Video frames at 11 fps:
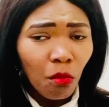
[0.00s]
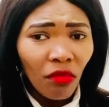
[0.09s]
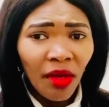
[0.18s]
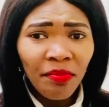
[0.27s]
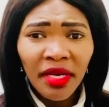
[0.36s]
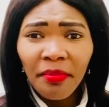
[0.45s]

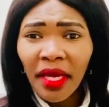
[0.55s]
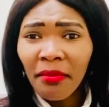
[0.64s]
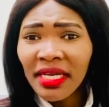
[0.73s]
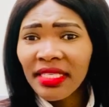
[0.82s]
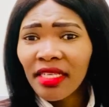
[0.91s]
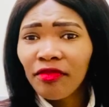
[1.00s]
prepare
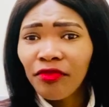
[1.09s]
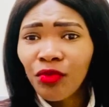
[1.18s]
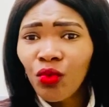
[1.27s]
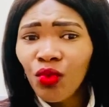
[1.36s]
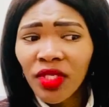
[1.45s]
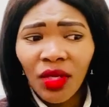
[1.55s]
myself
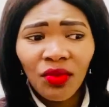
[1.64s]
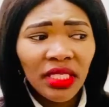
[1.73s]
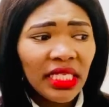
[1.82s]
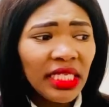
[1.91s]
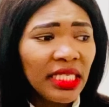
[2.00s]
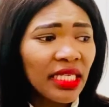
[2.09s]
food, I would
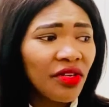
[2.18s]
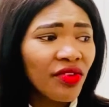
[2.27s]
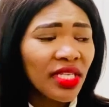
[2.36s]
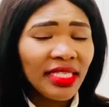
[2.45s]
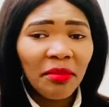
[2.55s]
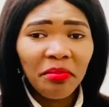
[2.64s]
eat and
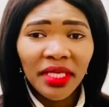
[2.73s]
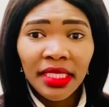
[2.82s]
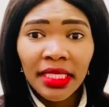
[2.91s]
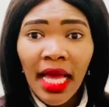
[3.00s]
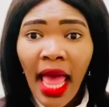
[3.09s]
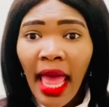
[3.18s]
rest a bit.
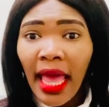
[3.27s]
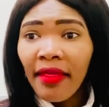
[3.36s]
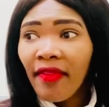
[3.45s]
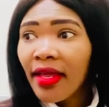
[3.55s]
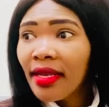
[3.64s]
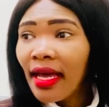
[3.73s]
And
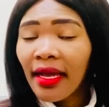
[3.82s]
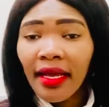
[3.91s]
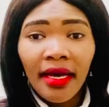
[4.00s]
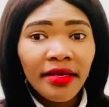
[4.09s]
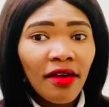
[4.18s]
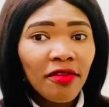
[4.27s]
then like
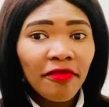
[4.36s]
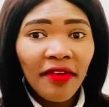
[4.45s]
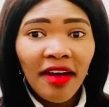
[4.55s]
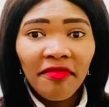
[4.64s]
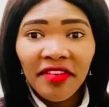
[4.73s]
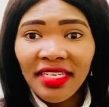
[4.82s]
around
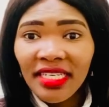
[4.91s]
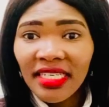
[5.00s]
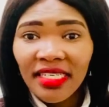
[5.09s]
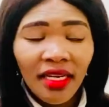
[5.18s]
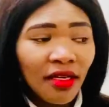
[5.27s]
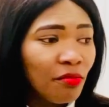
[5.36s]
5-ish
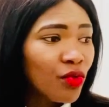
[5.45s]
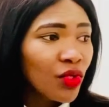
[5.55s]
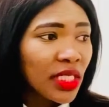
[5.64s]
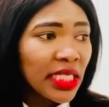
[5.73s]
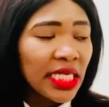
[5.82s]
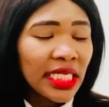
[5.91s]
to
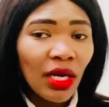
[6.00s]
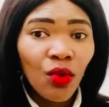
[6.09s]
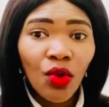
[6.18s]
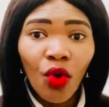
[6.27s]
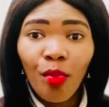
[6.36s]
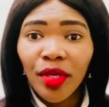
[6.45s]
6, I would
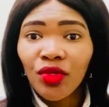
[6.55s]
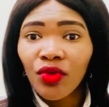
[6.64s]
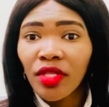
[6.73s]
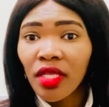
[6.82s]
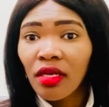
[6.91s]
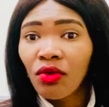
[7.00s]
go back to
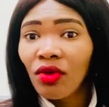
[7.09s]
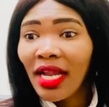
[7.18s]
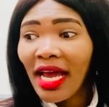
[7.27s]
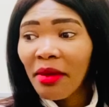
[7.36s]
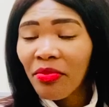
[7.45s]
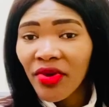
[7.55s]
the law
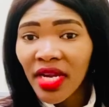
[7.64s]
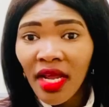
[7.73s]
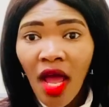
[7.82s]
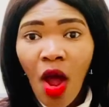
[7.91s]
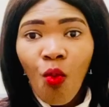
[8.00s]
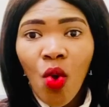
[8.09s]
library.
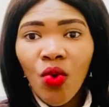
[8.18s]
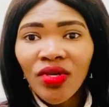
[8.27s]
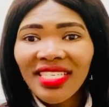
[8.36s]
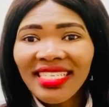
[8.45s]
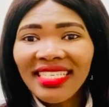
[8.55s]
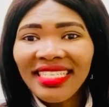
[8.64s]
We would
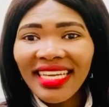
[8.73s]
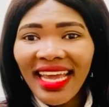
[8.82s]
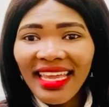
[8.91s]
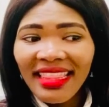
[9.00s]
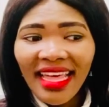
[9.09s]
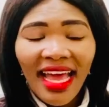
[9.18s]

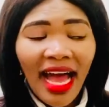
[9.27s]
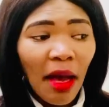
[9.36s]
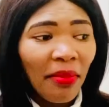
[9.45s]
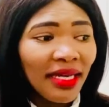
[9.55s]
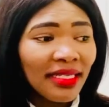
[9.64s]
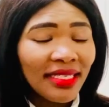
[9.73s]
stay there up
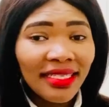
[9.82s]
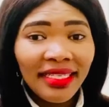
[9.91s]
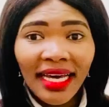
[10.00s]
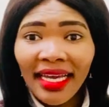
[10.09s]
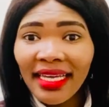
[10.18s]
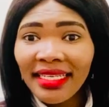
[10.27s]
until
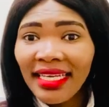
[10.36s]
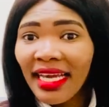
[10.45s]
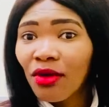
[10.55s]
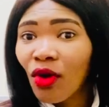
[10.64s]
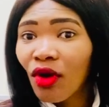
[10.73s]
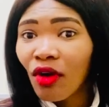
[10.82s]
like 10
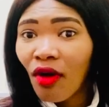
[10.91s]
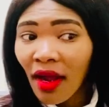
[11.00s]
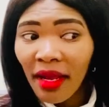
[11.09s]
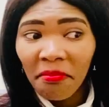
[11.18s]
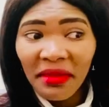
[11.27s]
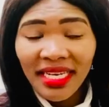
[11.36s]

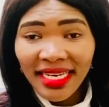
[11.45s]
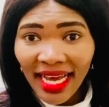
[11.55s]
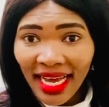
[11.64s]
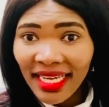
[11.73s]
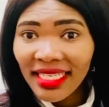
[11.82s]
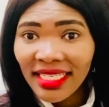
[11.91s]
o'clock
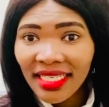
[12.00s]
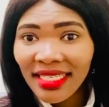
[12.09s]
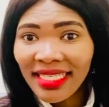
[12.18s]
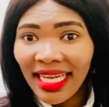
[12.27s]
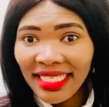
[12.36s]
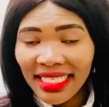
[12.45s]
midnight
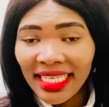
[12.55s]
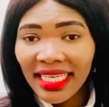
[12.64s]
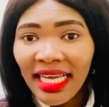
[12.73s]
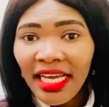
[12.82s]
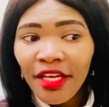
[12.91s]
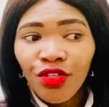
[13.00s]
studying.
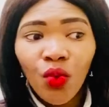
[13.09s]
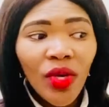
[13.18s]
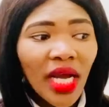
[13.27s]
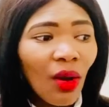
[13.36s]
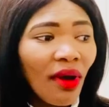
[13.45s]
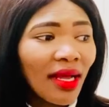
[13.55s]
doing
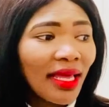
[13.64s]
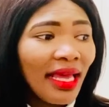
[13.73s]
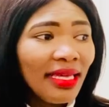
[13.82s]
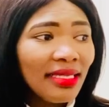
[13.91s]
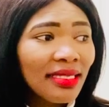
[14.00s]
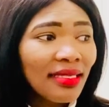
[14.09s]
our
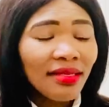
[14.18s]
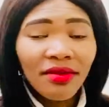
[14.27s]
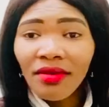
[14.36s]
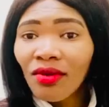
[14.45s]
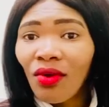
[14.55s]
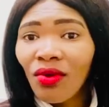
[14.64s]
case
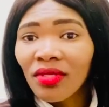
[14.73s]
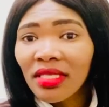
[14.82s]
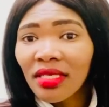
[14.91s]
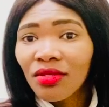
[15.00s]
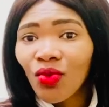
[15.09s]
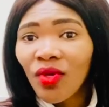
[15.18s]
laws,
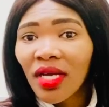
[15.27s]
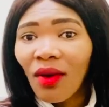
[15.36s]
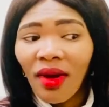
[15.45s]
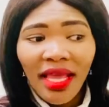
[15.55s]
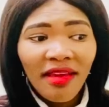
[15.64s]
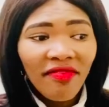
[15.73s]
doing
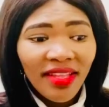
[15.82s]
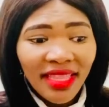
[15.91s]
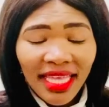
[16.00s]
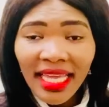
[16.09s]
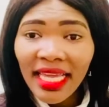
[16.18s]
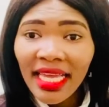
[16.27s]
our
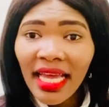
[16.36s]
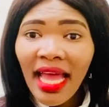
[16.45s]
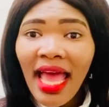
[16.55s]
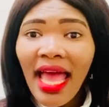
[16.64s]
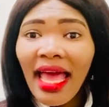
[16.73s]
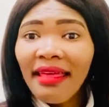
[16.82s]
everything,
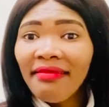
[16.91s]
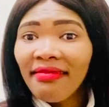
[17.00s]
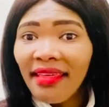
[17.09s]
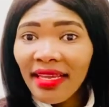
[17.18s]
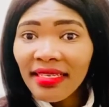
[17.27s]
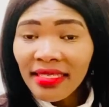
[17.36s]
and
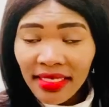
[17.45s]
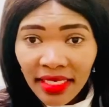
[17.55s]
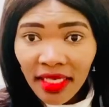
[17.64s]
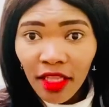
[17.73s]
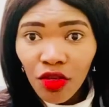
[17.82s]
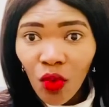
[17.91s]
then still
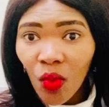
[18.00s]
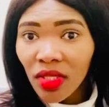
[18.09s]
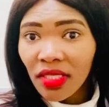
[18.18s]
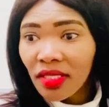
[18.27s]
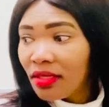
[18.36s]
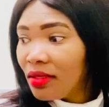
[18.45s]
you
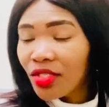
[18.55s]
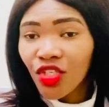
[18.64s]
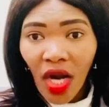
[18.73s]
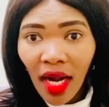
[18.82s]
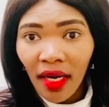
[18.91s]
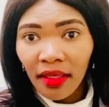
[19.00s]
would
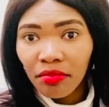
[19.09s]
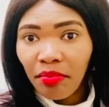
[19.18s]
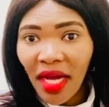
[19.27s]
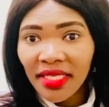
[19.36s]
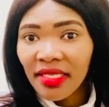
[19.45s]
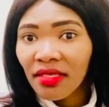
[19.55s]
struggle
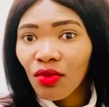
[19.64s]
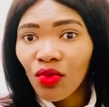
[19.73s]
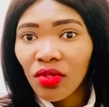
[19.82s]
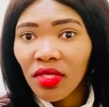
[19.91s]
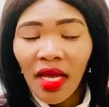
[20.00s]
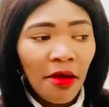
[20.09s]
passing
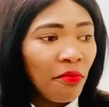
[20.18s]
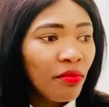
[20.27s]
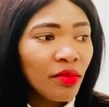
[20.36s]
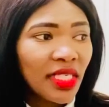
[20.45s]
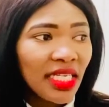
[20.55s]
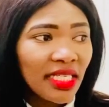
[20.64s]
those
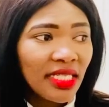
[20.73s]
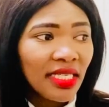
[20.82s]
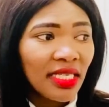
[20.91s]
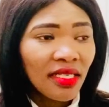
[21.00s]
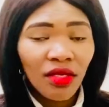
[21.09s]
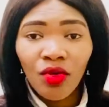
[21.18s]
tests
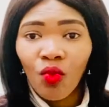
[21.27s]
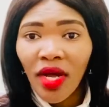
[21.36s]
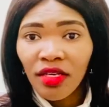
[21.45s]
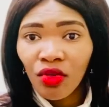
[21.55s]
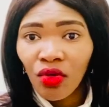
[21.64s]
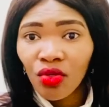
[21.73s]
and
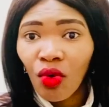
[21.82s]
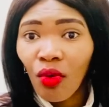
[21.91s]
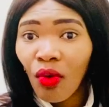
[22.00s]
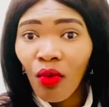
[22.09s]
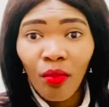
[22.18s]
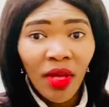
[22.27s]
whatnot,
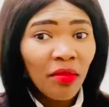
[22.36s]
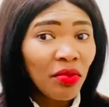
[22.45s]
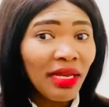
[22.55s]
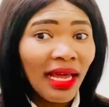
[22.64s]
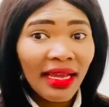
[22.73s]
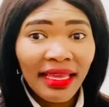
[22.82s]
or maybe
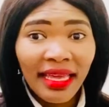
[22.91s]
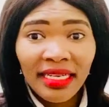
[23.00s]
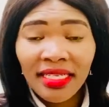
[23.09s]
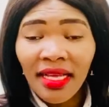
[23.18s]
like get